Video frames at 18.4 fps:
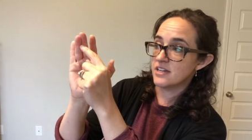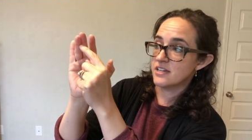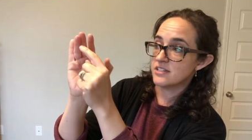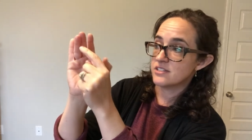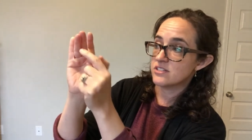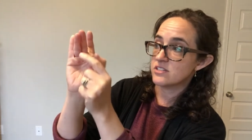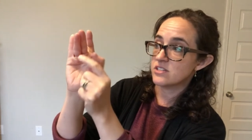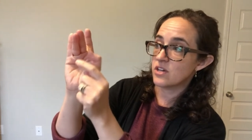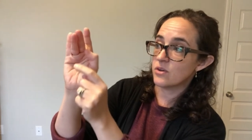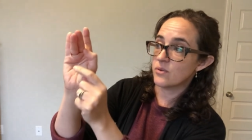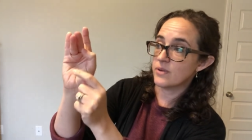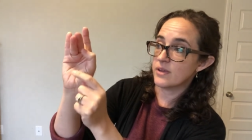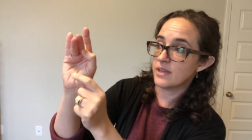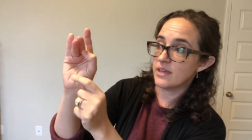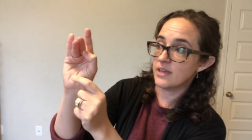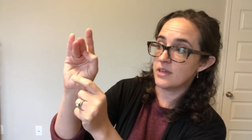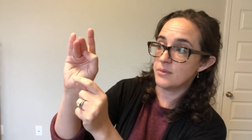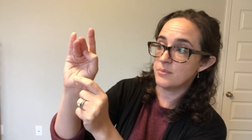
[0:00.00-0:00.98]
So
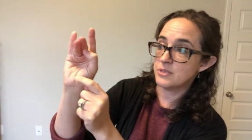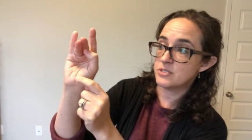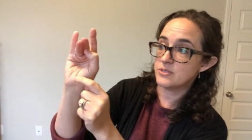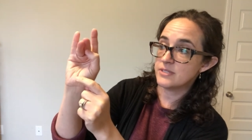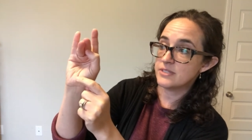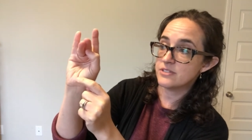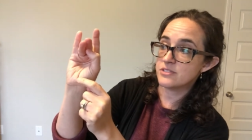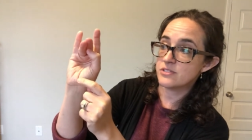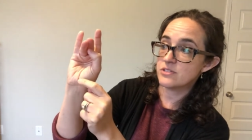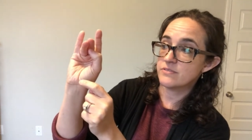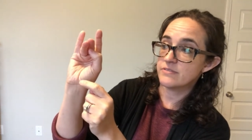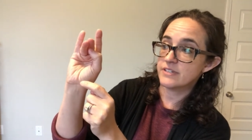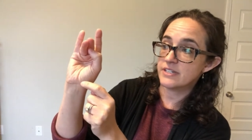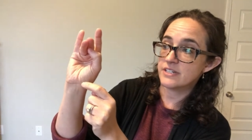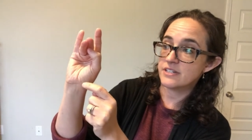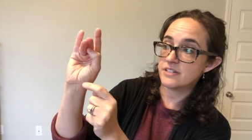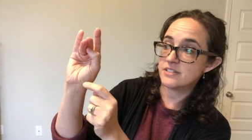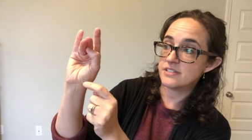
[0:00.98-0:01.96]
in between those two
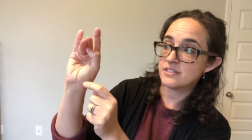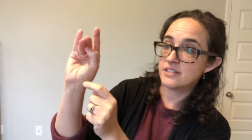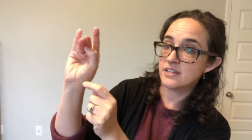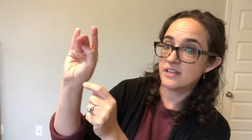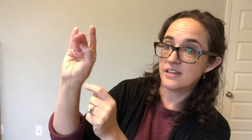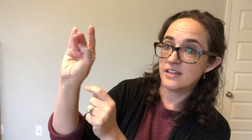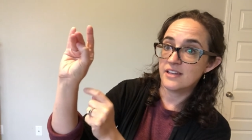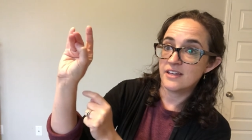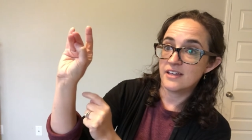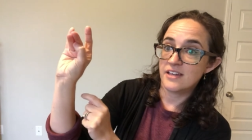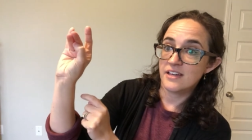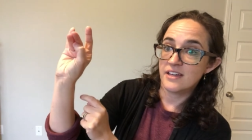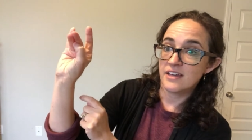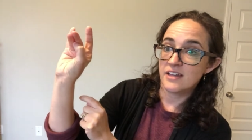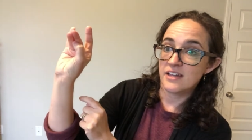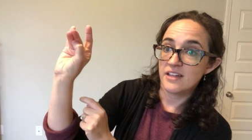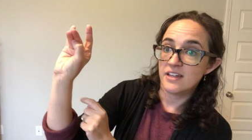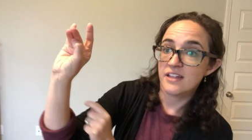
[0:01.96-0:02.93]
fingers,
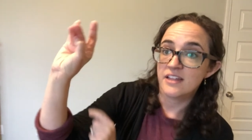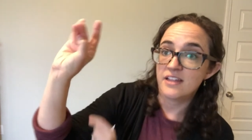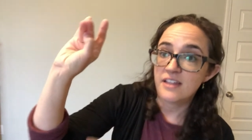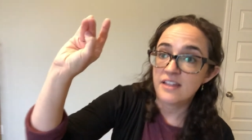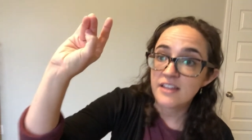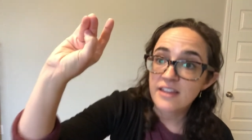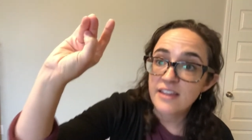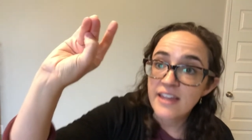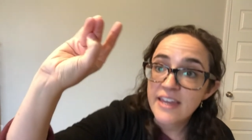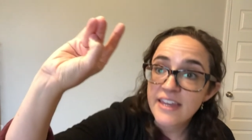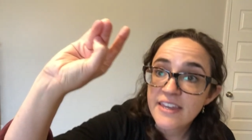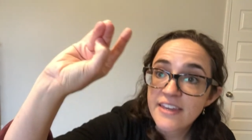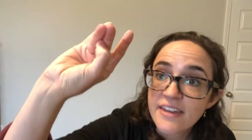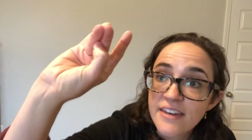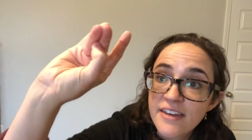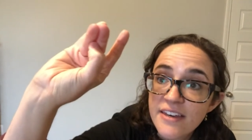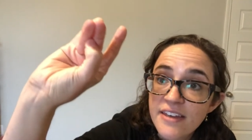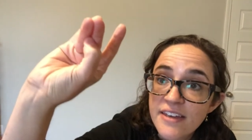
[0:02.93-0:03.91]

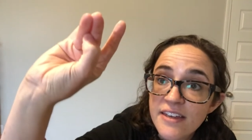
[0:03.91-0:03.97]
like